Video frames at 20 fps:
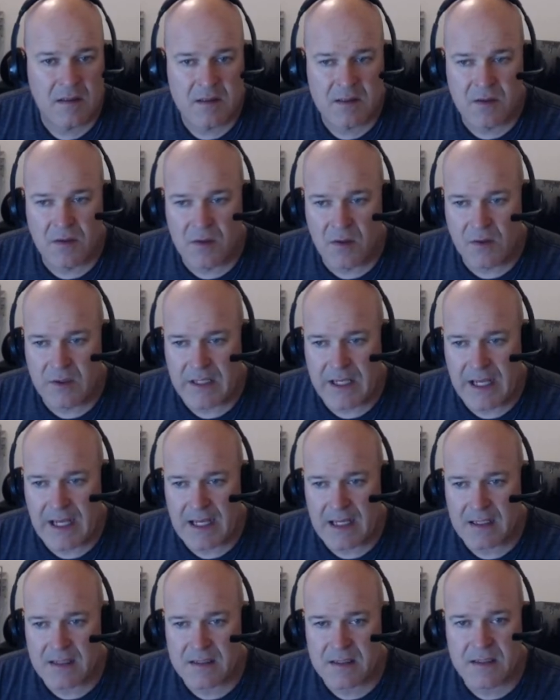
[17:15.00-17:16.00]
So it only
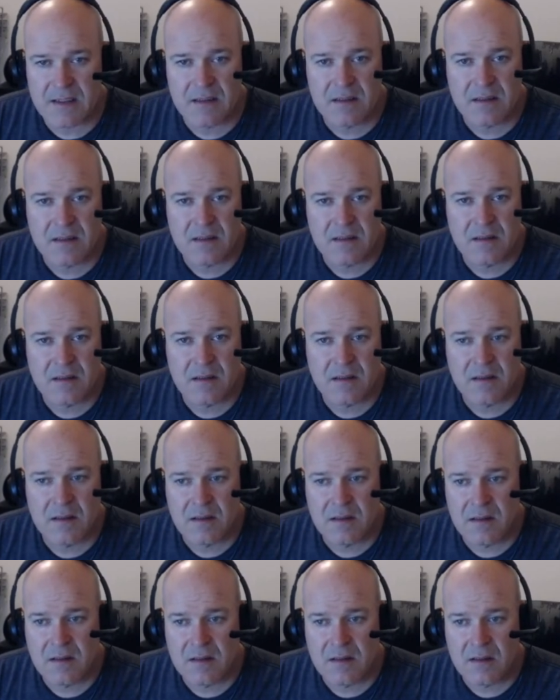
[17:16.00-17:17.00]
has
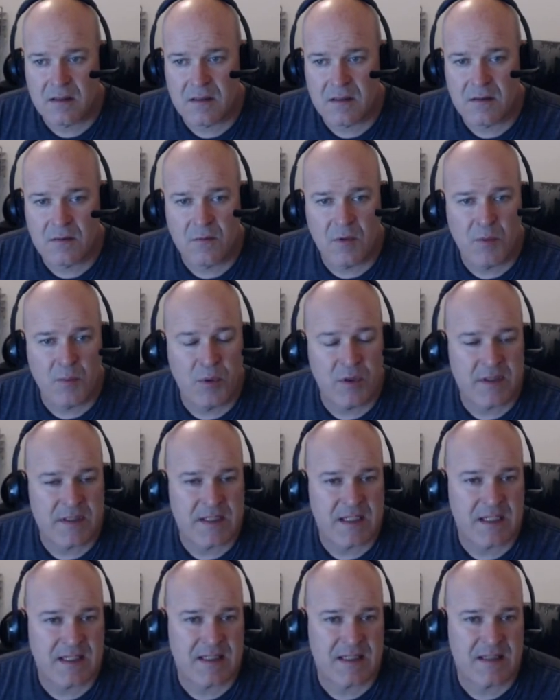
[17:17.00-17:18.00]

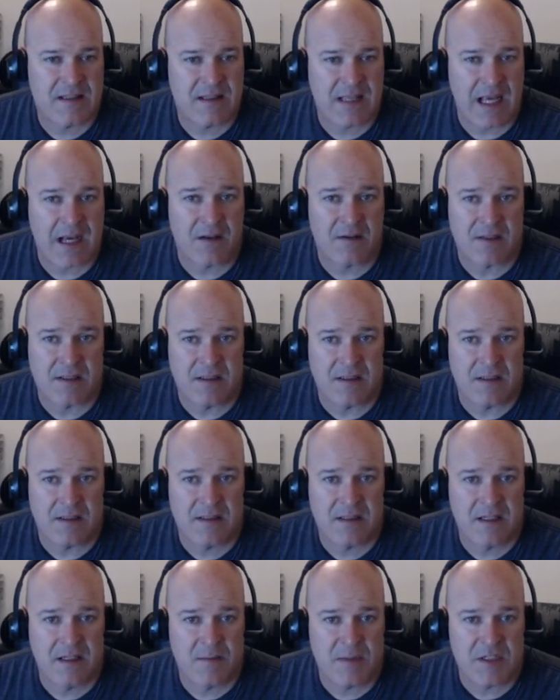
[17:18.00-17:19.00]
1.6 thousand.
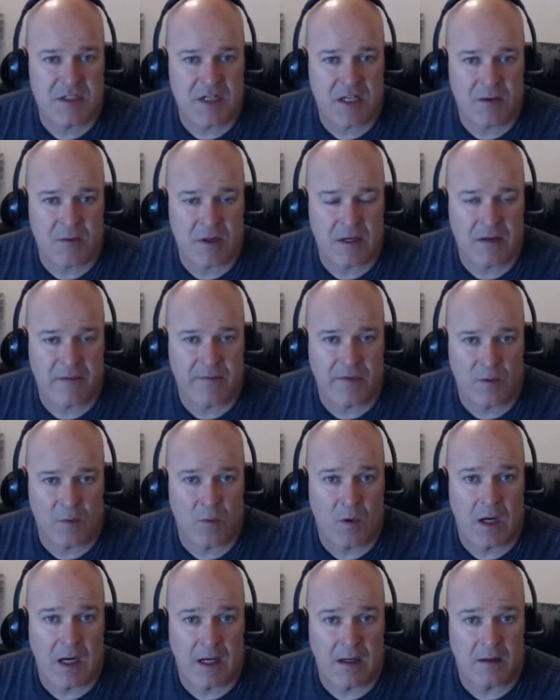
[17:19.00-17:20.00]
It's going to be generating for a
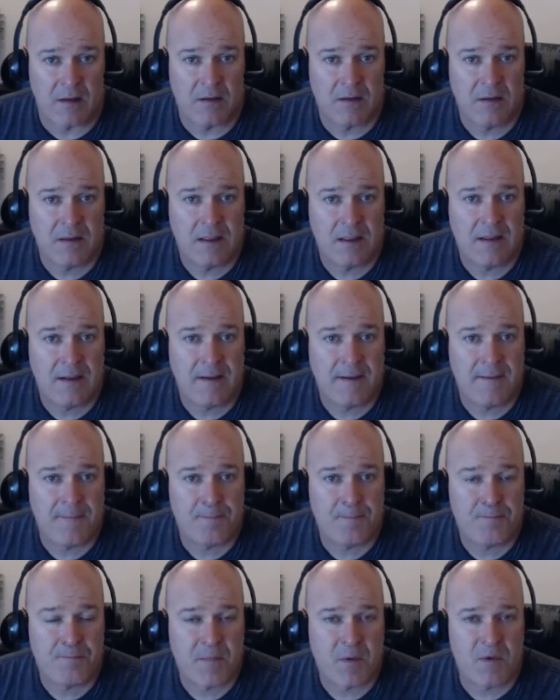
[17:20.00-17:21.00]
while.
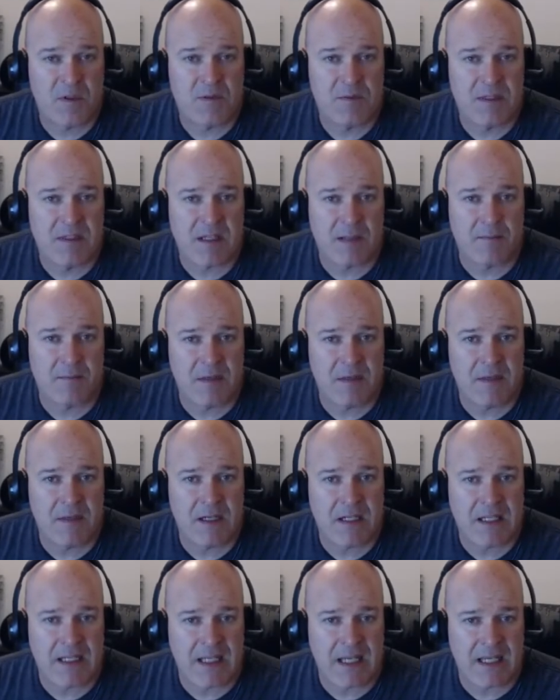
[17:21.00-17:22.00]
Which means I'm
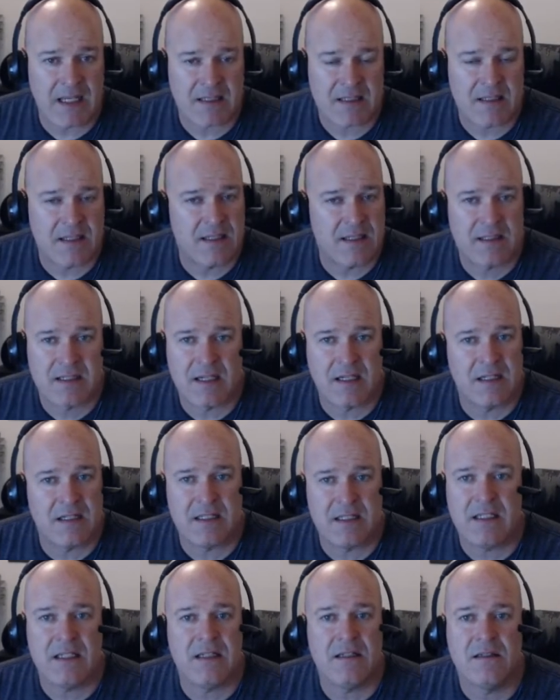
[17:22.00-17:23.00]
going to guess that it's going to
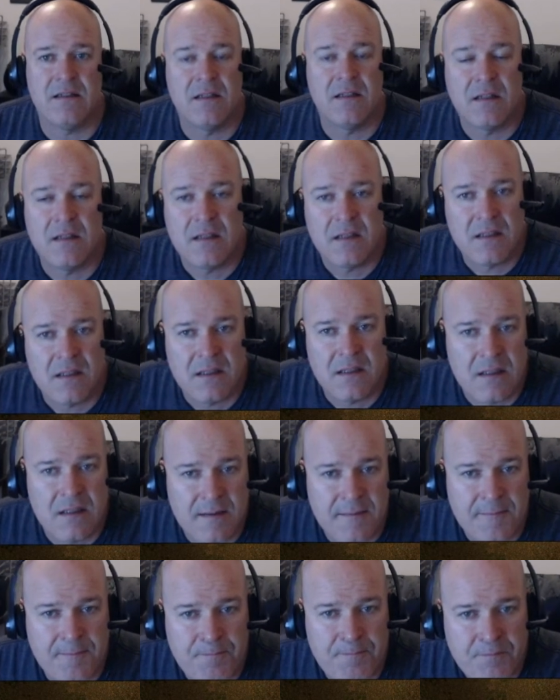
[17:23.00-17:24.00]
need
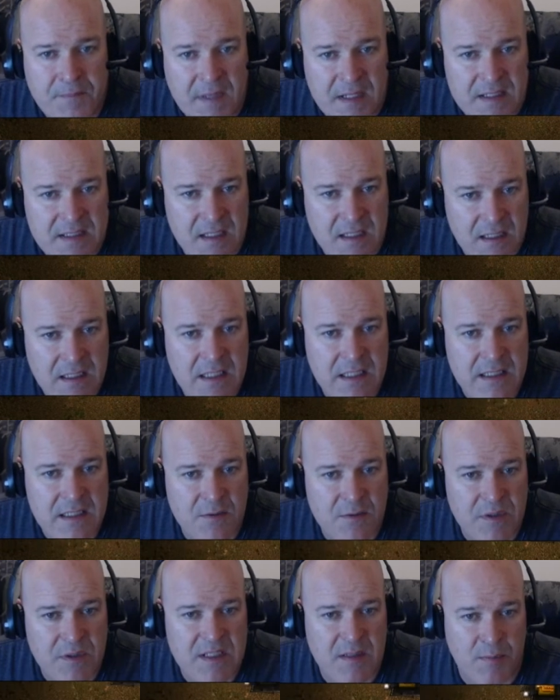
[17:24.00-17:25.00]

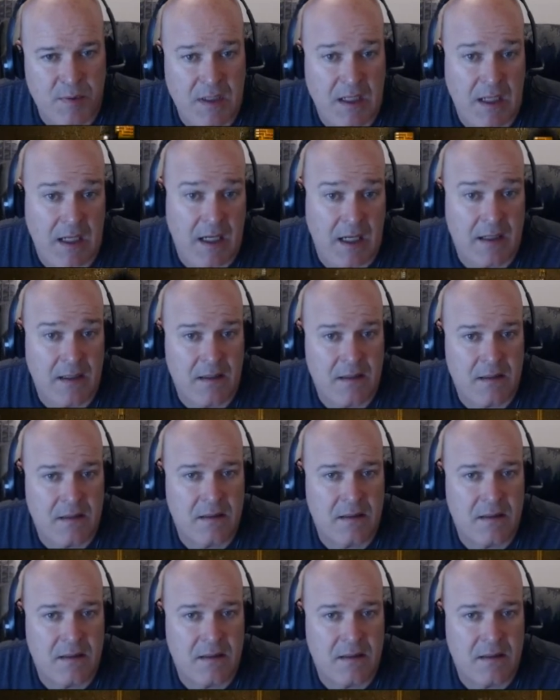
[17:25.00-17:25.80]
to resupply.